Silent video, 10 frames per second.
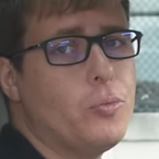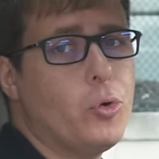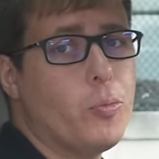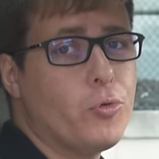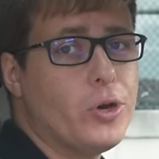the
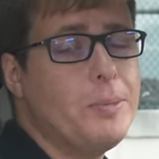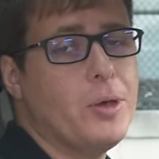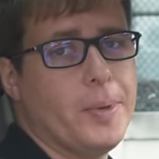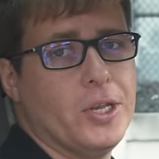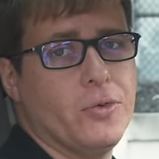more
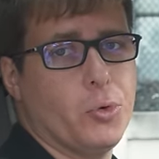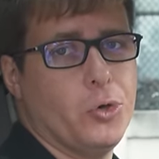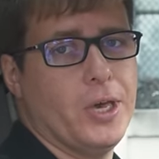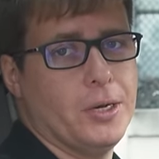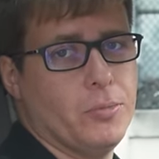premium end of what
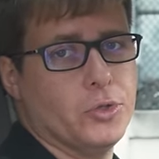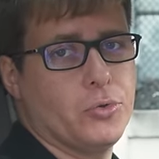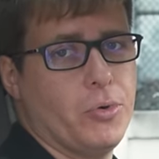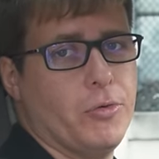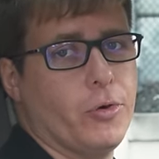you get in
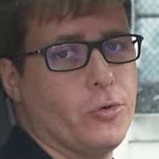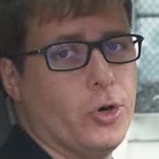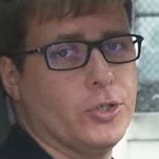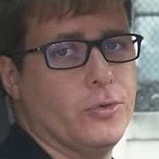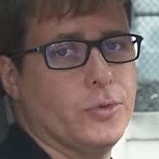most three-row
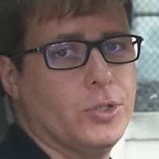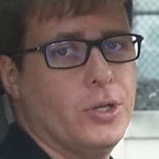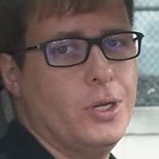crossovers.